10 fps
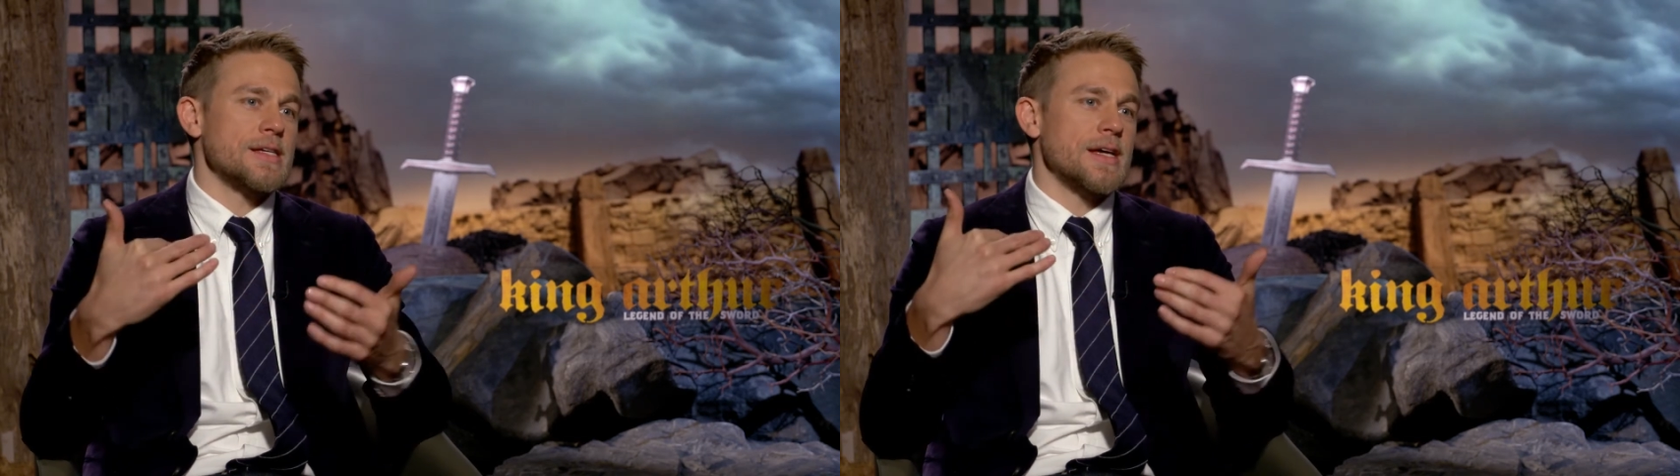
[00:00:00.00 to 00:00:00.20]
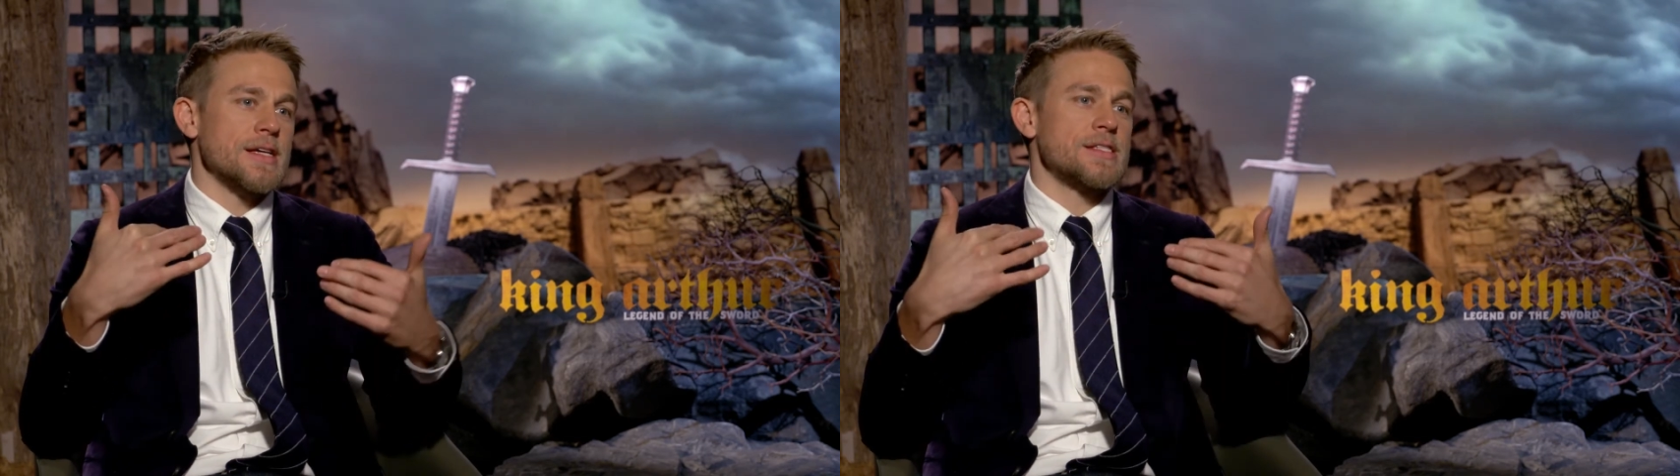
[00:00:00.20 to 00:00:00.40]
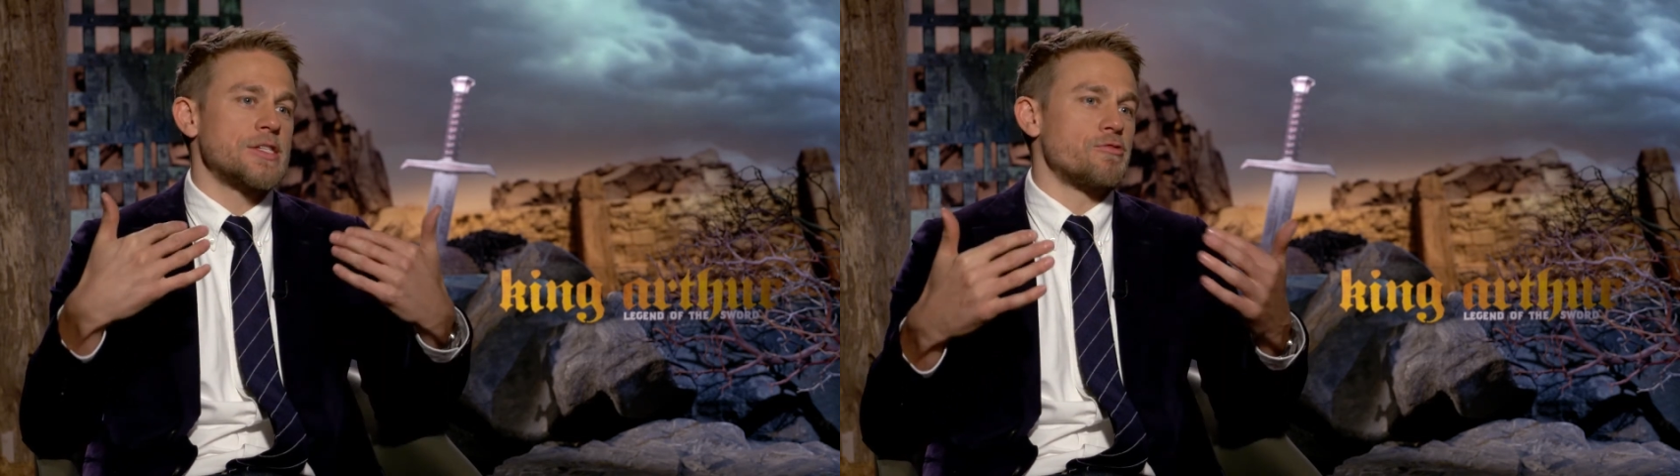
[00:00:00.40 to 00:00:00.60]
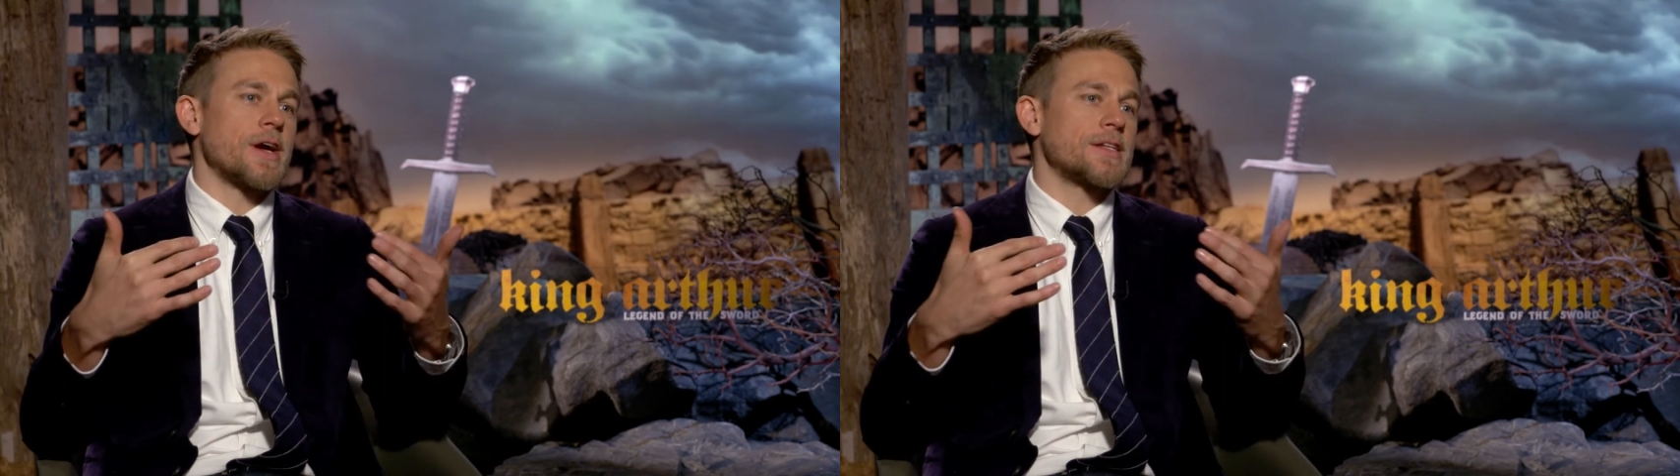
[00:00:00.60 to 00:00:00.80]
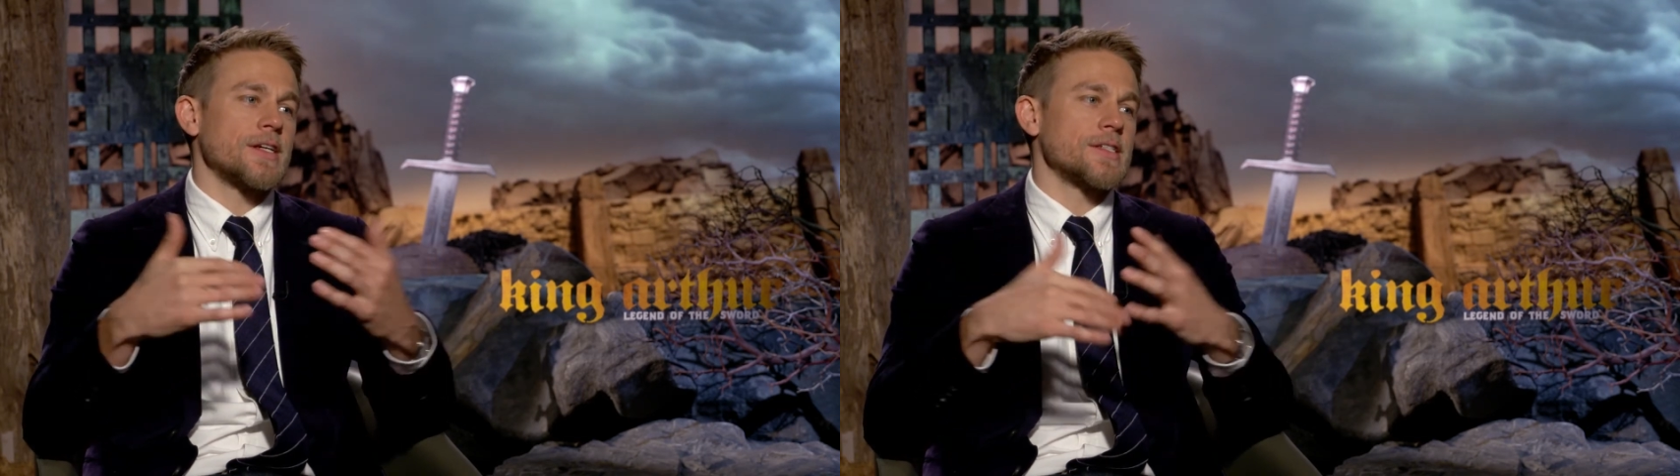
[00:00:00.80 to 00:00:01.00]
his
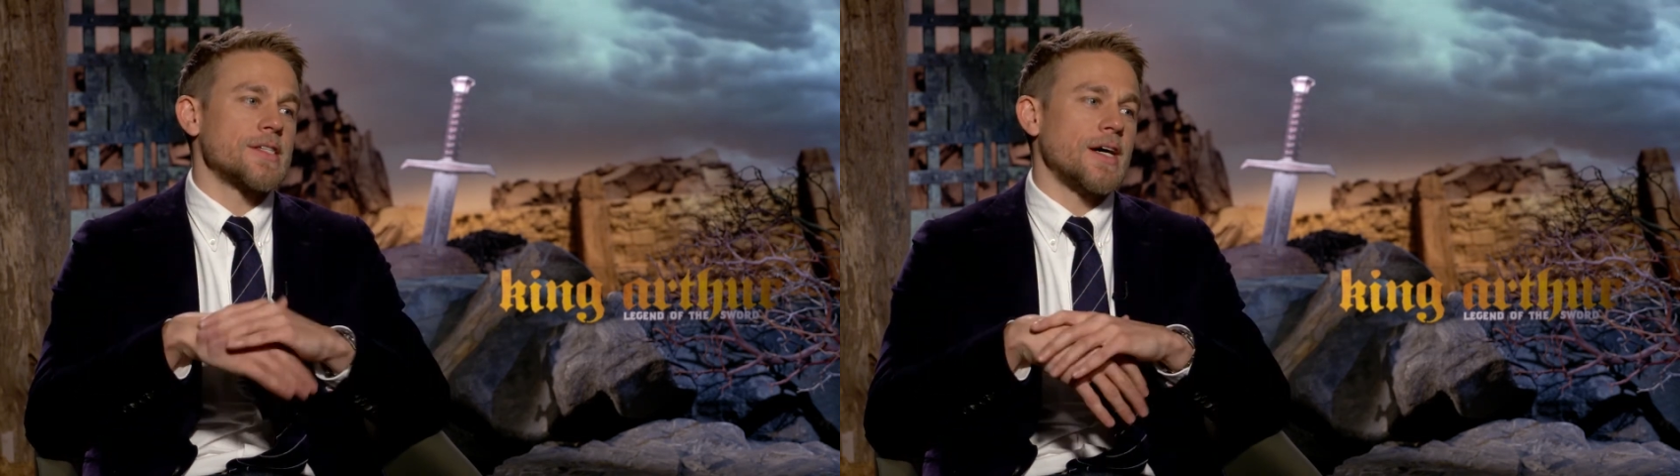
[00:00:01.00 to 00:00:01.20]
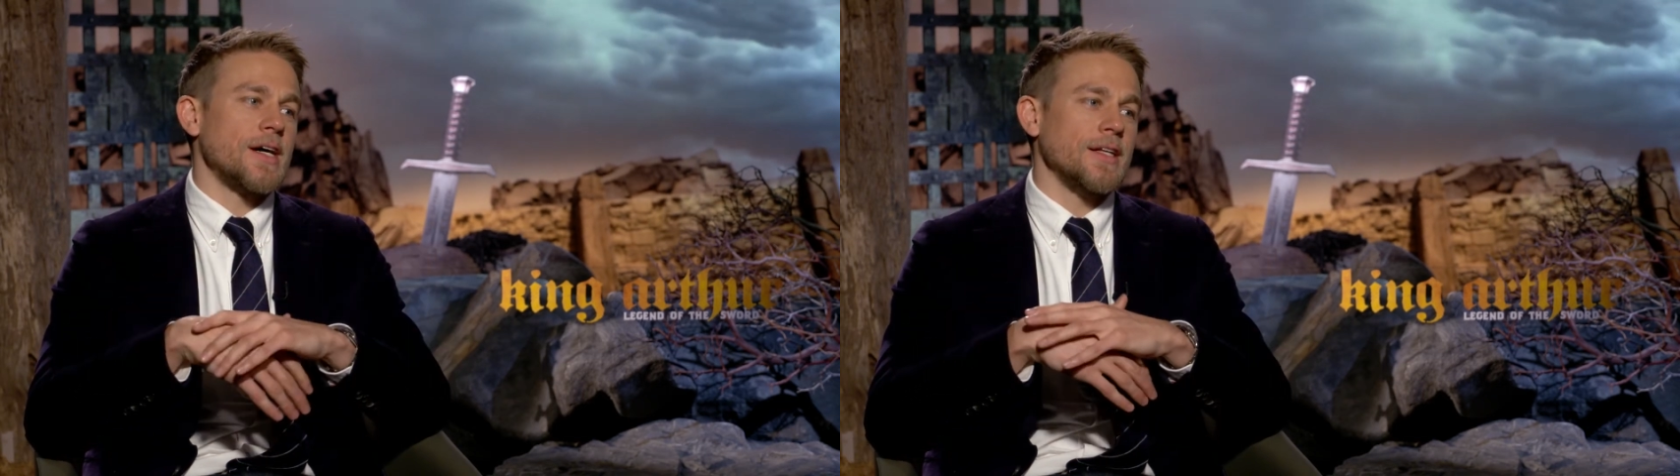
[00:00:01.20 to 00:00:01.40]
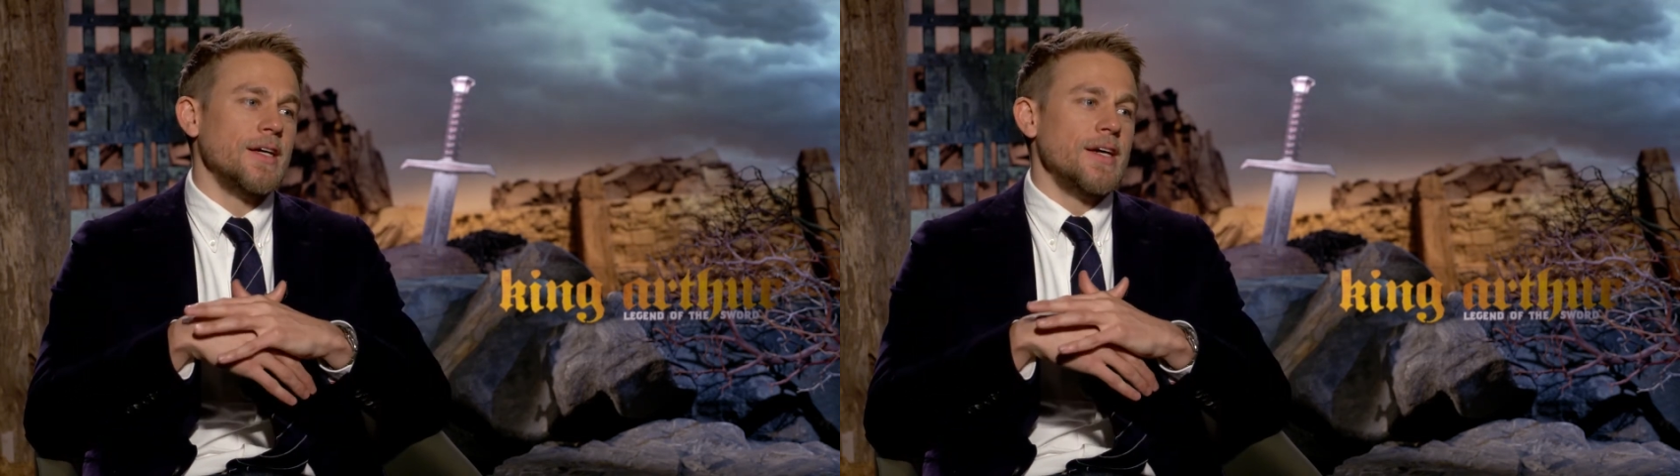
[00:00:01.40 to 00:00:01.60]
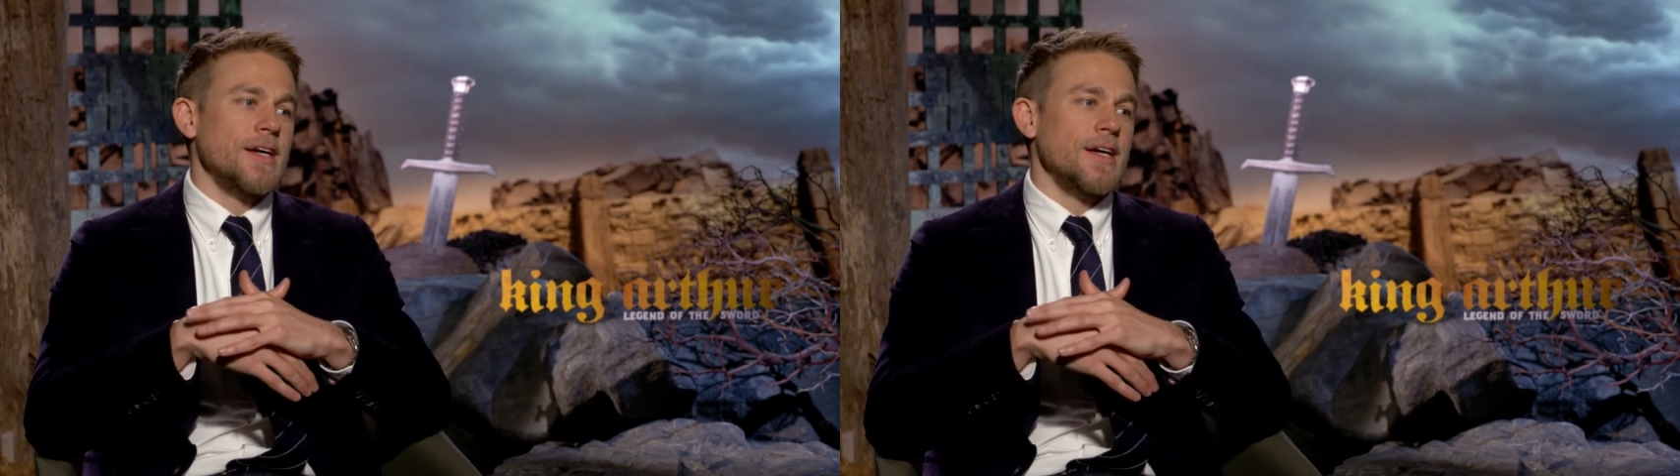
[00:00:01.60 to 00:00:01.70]
directing style.